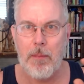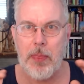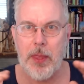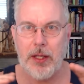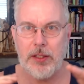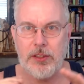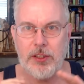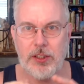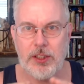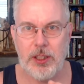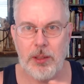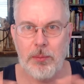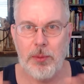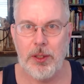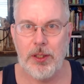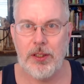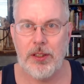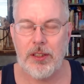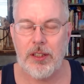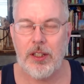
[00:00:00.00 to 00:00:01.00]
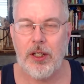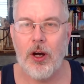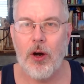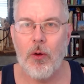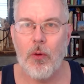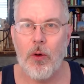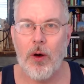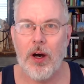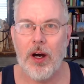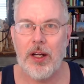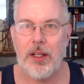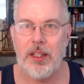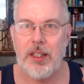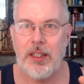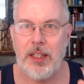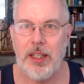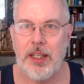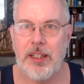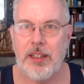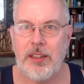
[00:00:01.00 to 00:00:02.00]
a similar koan
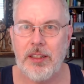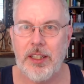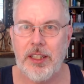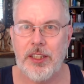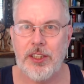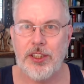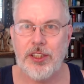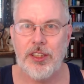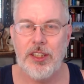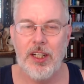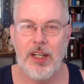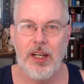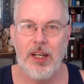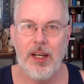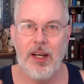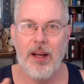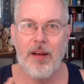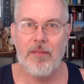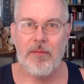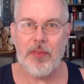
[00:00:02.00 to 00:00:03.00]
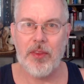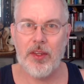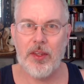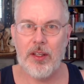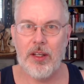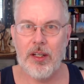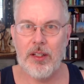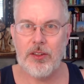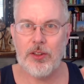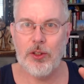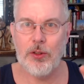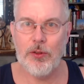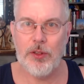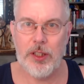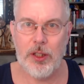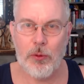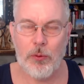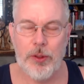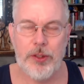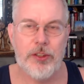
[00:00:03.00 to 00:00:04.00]
in English to
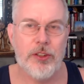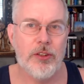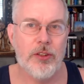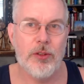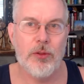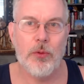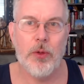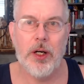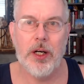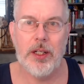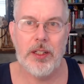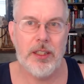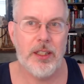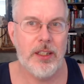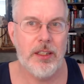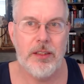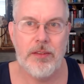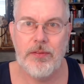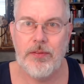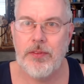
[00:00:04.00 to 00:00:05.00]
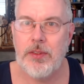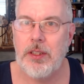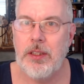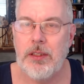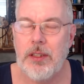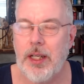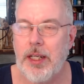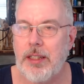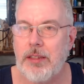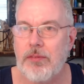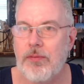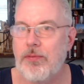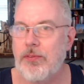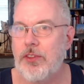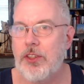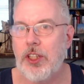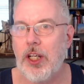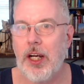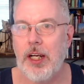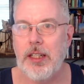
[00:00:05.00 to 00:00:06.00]
the original one in like
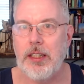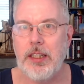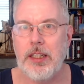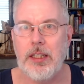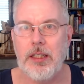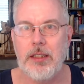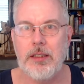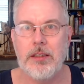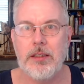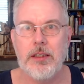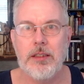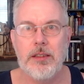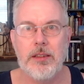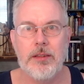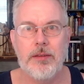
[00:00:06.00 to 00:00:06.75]
Chinese.